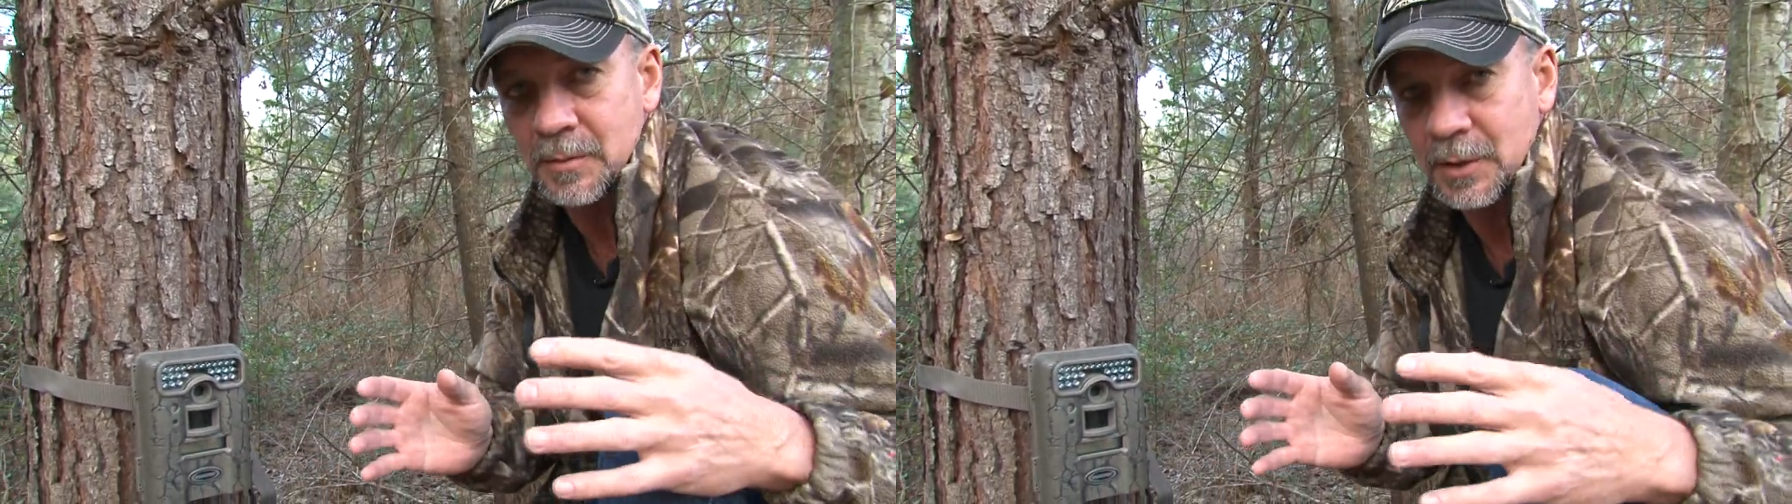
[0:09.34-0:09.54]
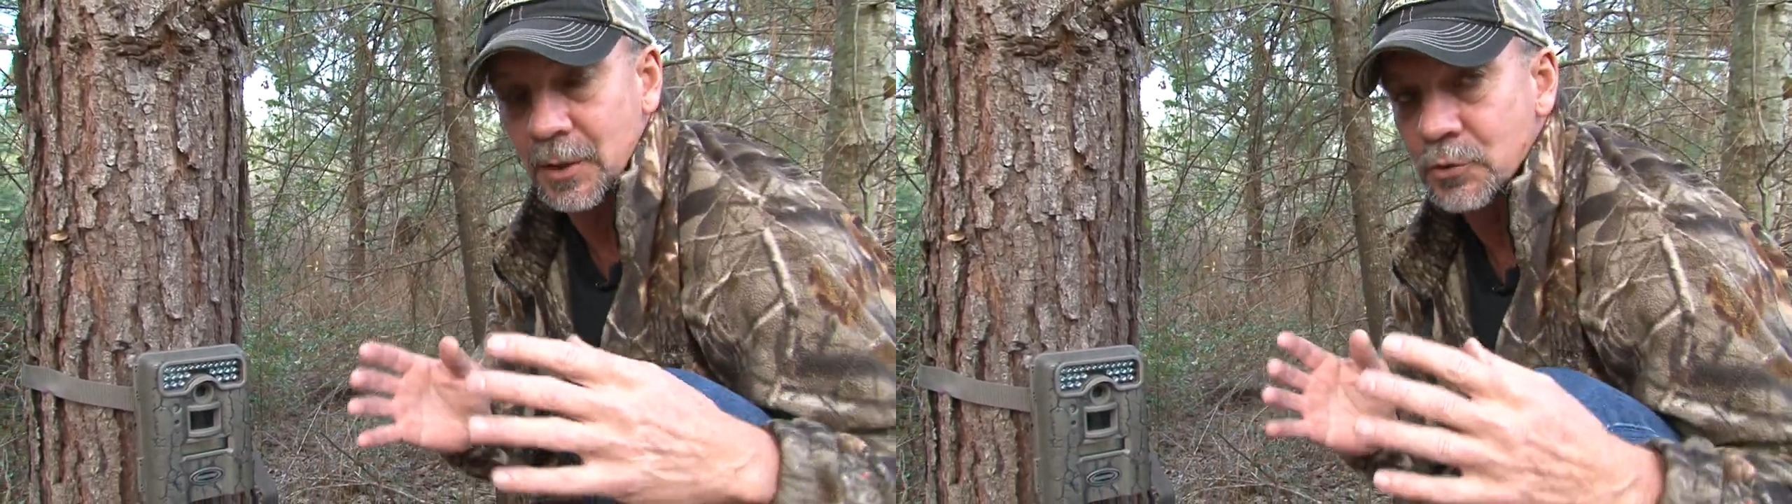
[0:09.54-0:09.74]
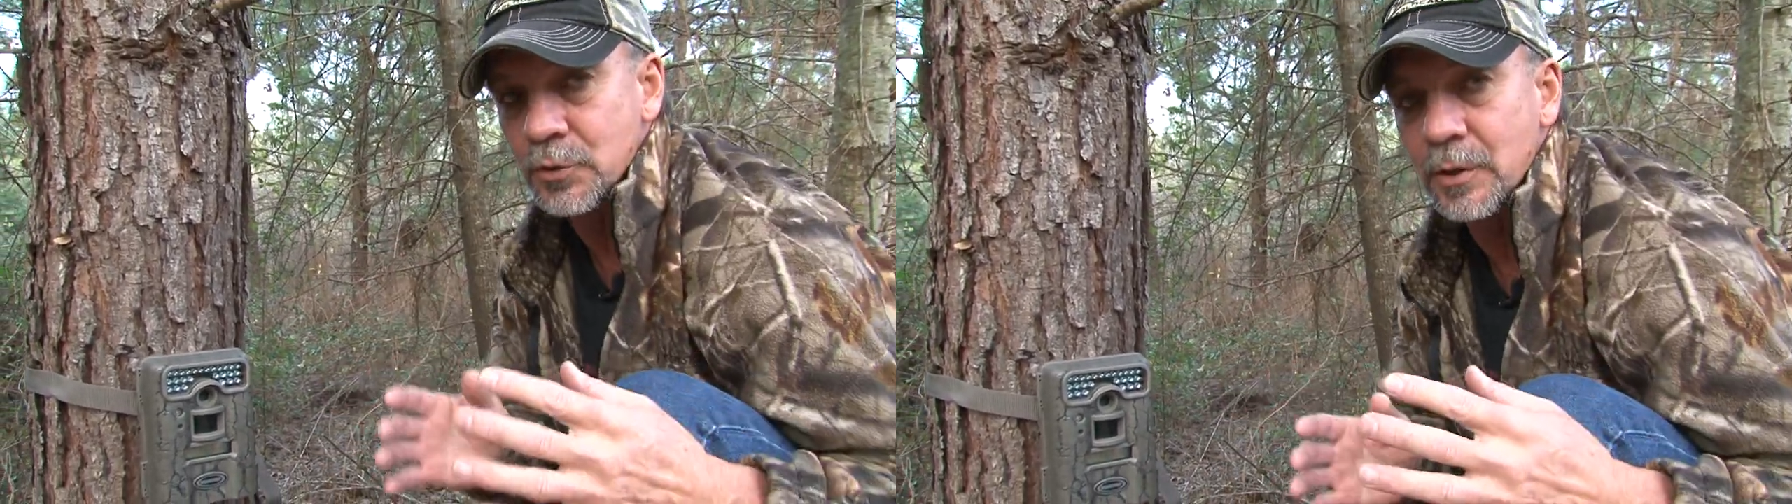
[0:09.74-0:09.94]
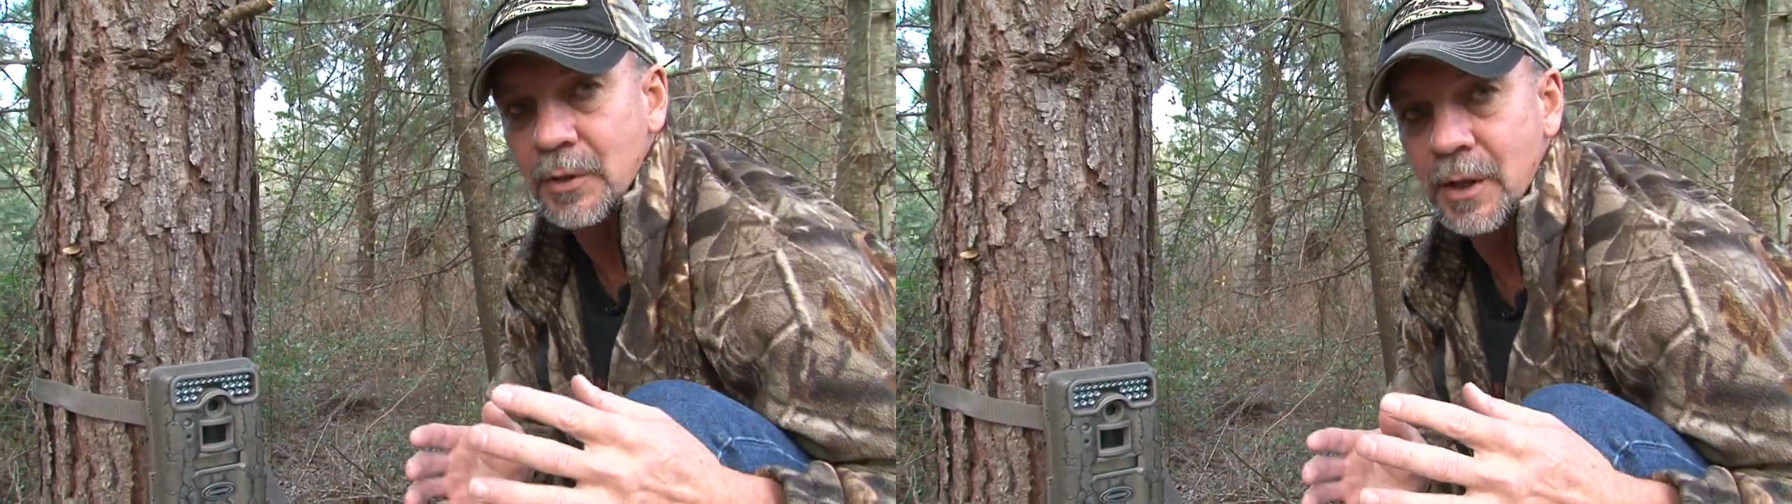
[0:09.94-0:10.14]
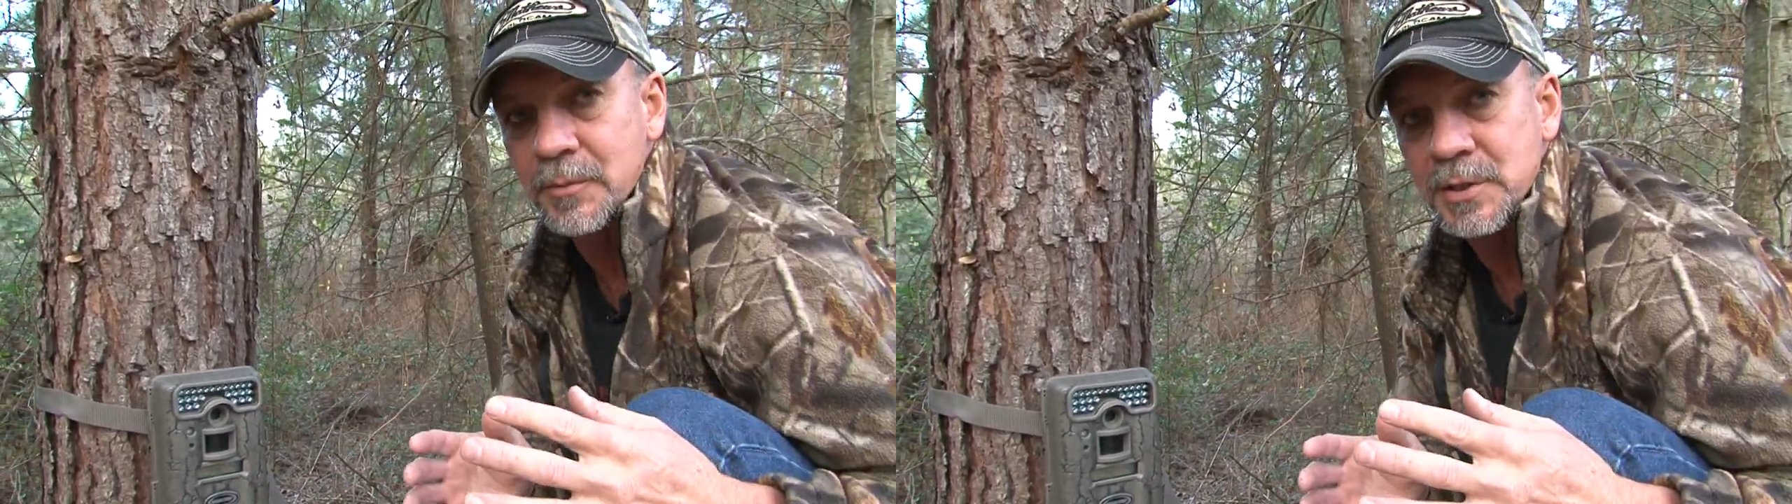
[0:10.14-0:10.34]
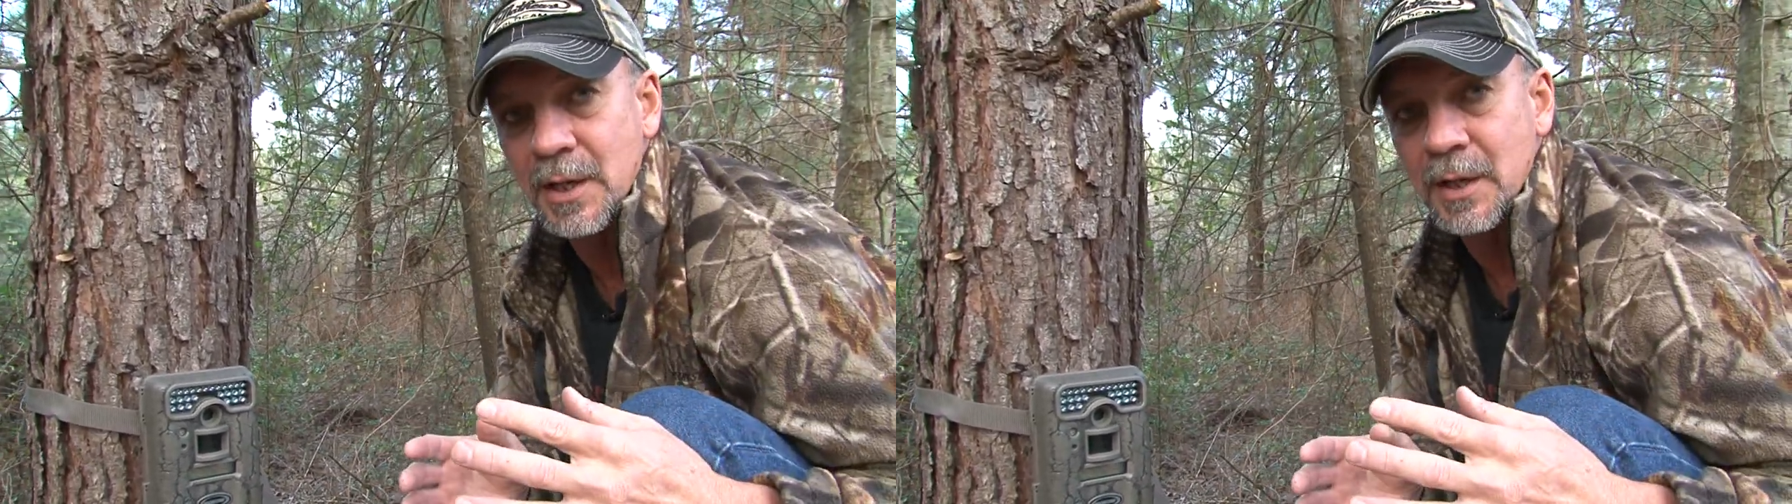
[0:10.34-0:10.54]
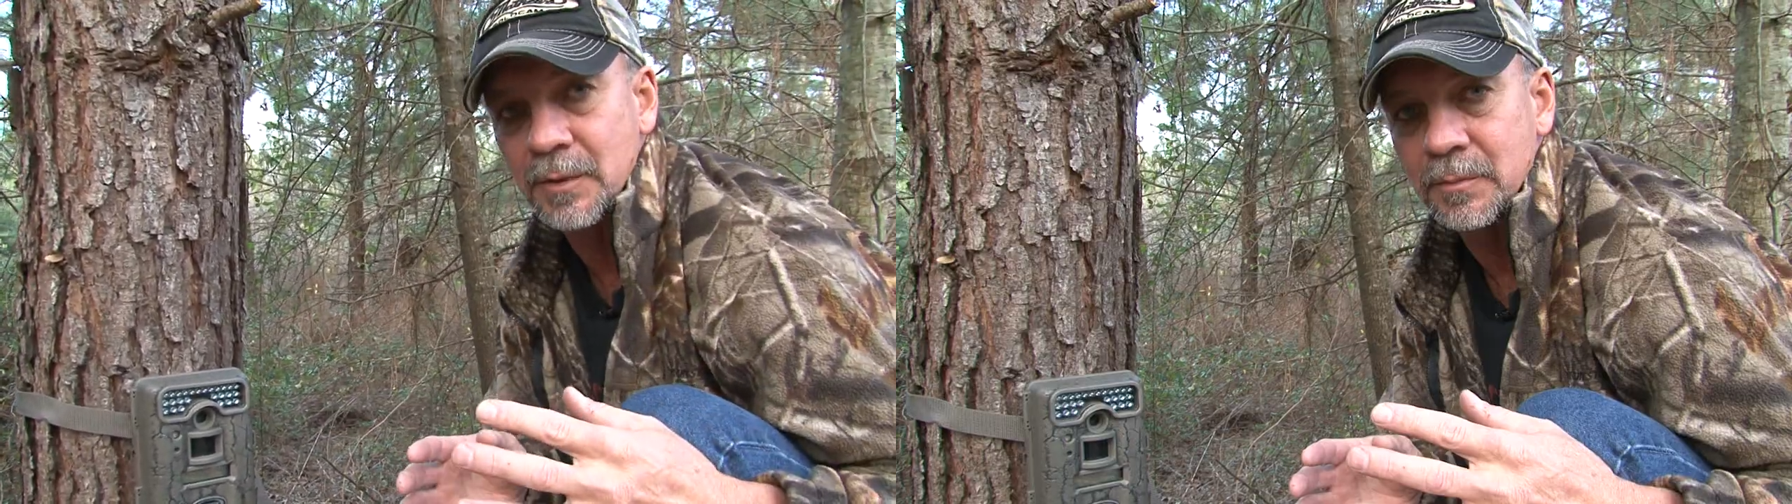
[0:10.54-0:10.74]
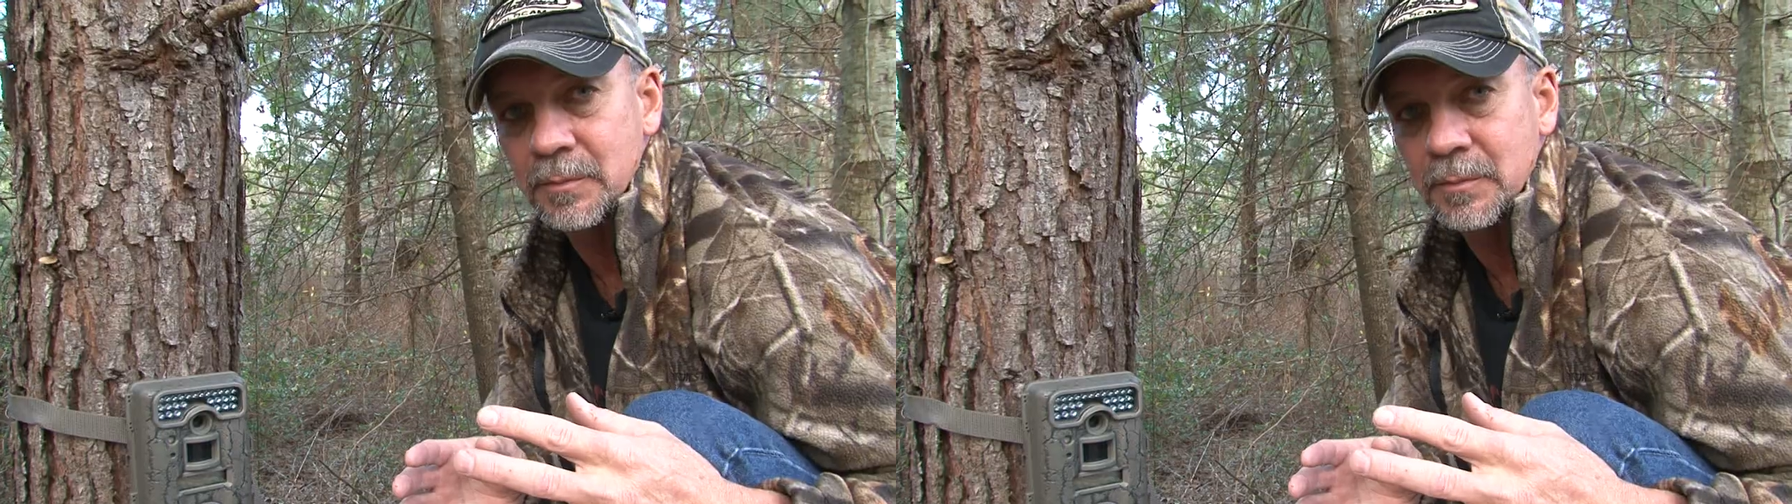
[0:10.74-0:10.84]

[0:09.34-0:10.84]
get our trail cameras out,